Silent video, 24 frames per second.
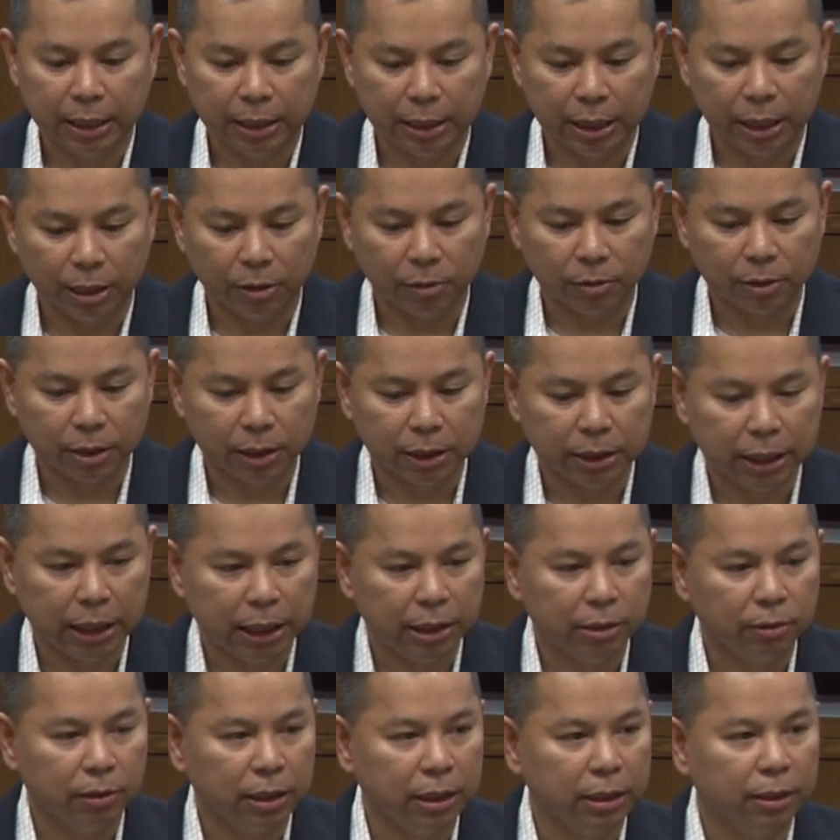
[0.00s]
you know,
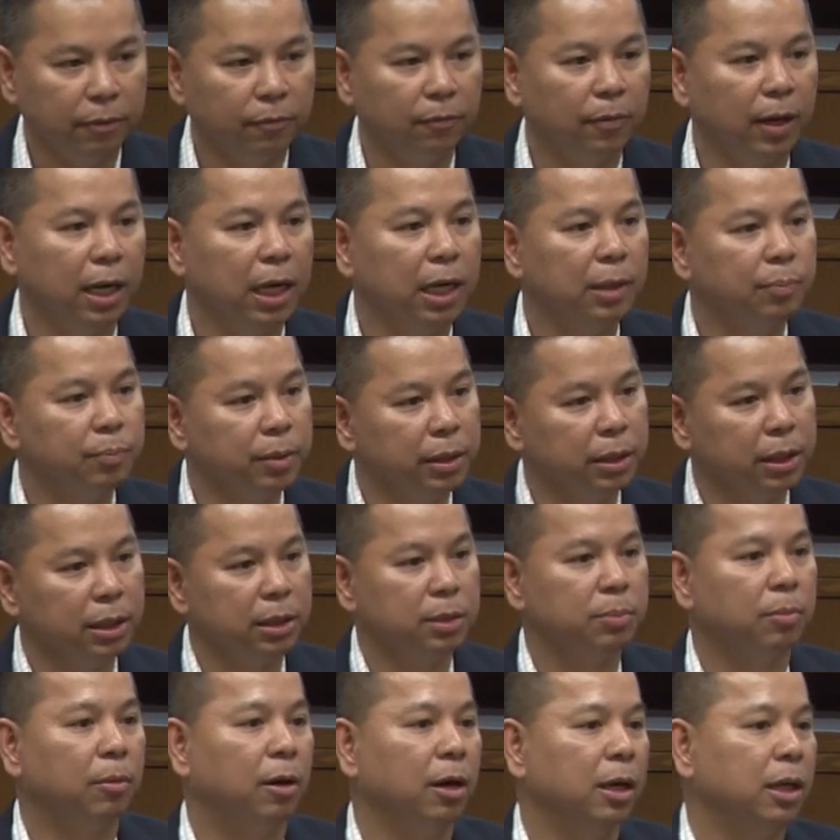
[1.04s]
continually developing
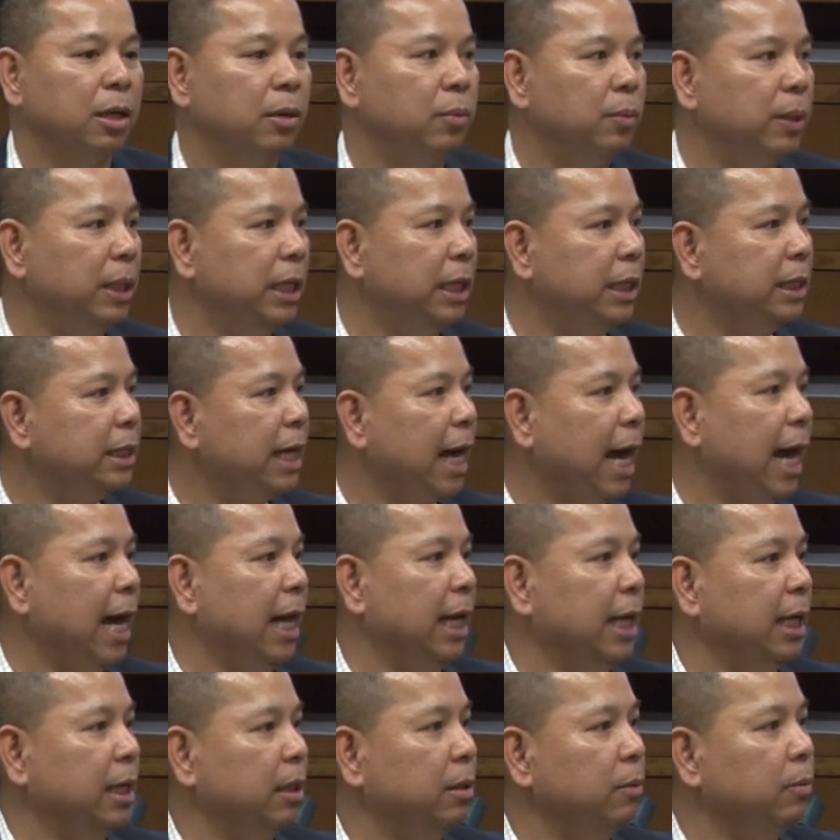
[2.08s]
this market, we need
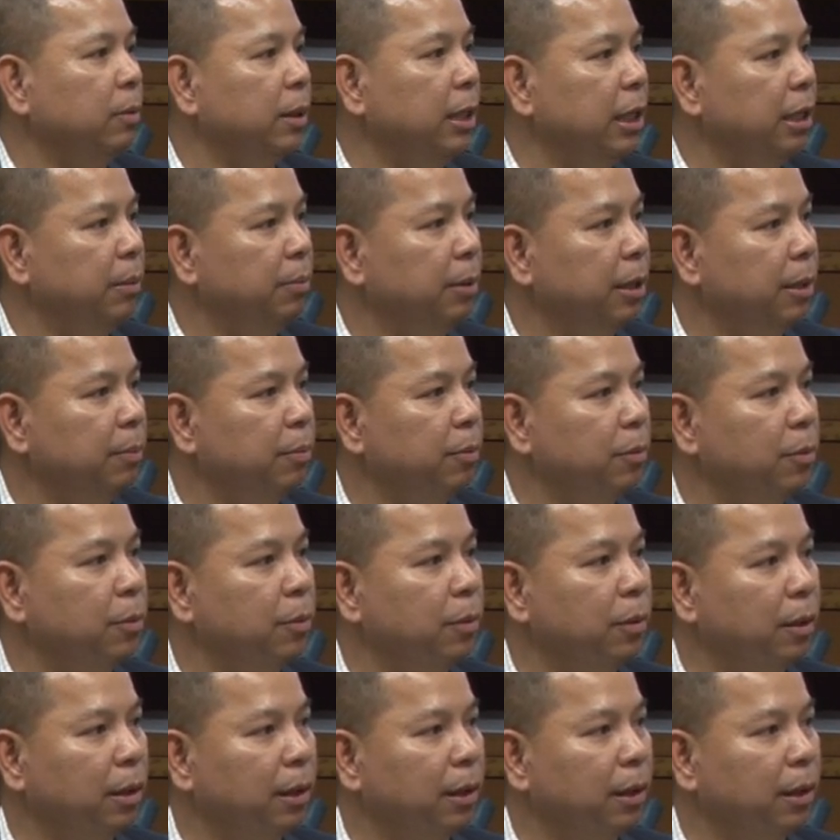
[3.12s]
talent. We need people who